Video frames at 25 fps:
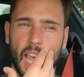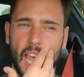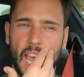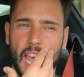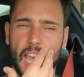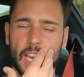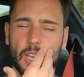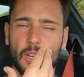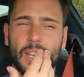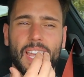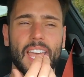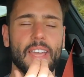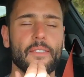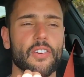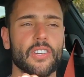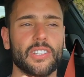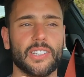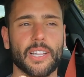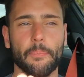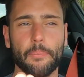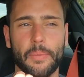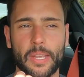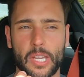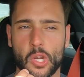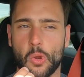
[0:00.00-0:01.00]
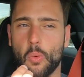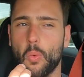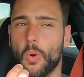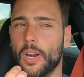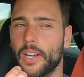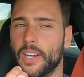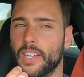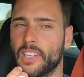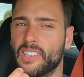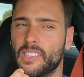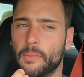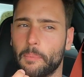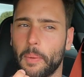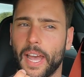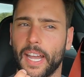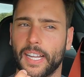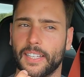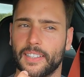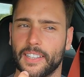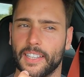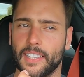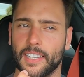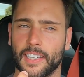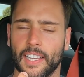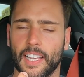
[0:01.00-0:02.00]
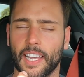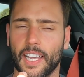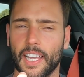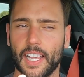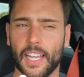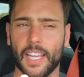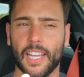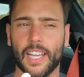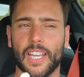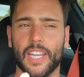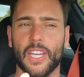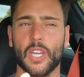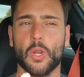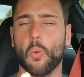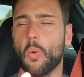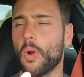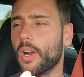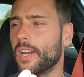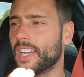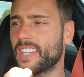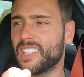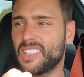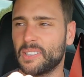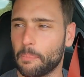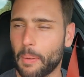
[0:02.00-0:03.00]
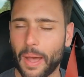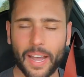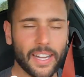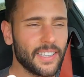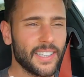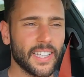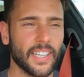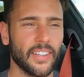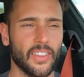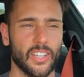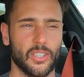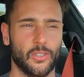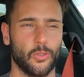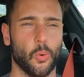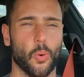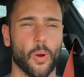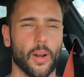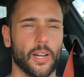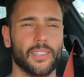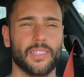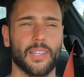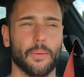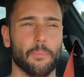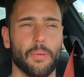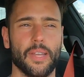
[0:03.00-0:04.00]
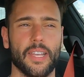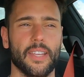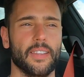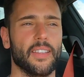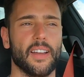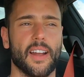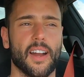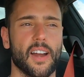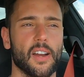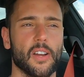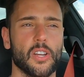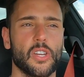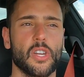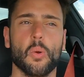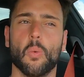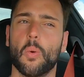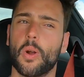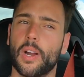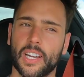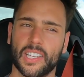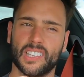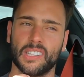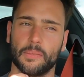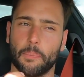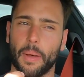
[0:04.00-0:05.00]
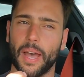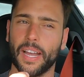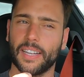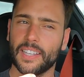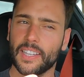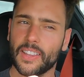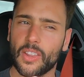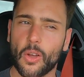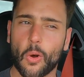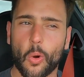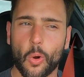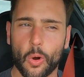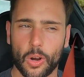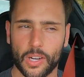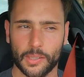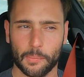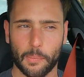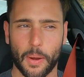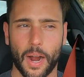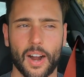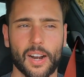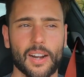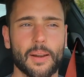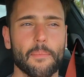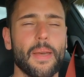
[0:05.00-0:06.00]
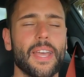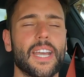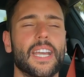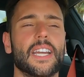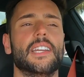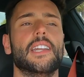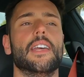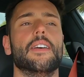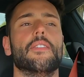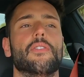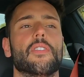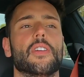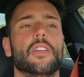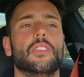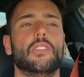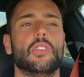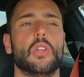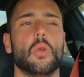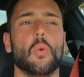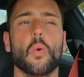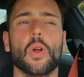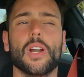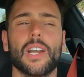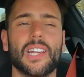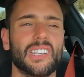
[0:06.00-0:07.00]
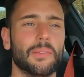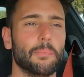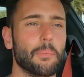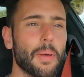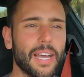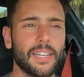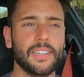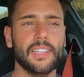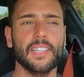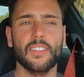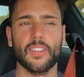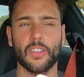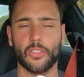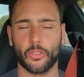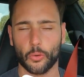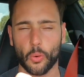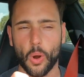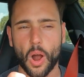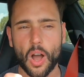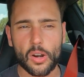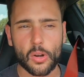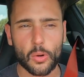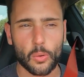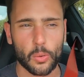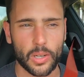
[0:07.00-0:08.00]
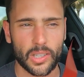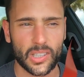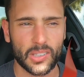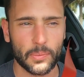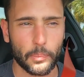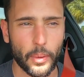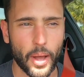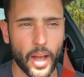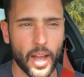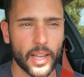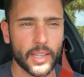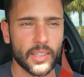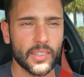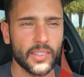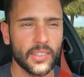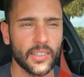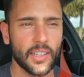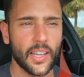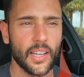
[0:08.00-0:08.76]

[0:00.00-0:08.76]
and you gave her something you weren't expecting. You weren't expecting the torque to be there. You weren't expecting the horsepower to make a difference. You weren't expecting the throttle response